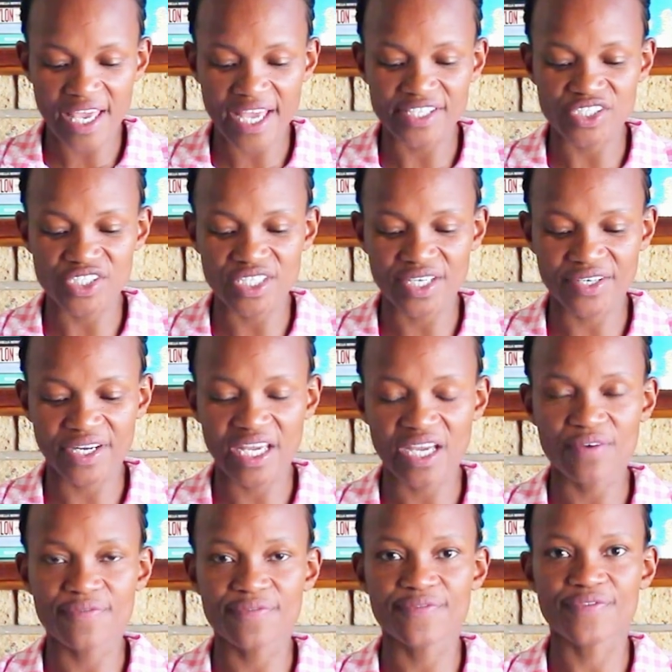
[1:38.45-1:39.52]

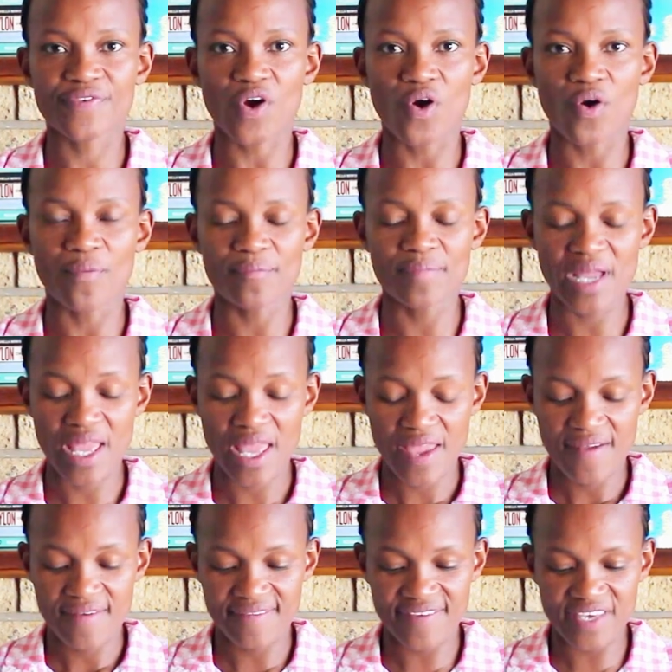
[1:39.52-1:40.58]
engineering from
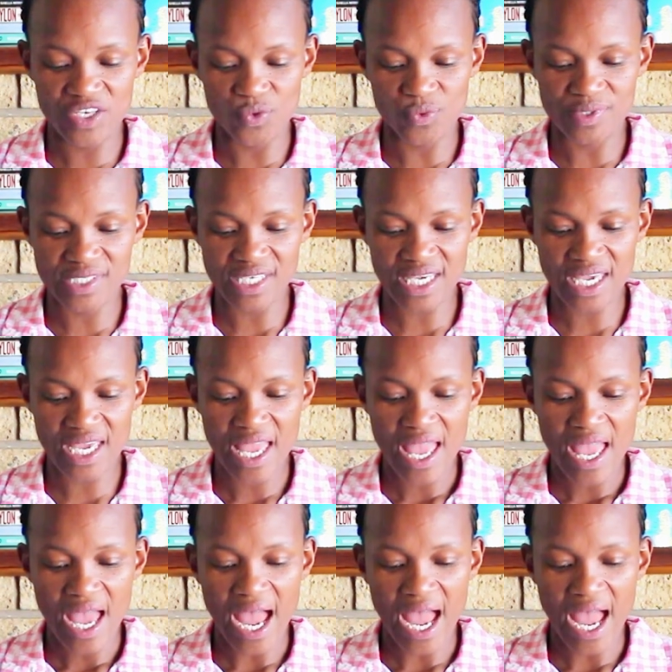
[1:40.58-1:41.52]
VUT.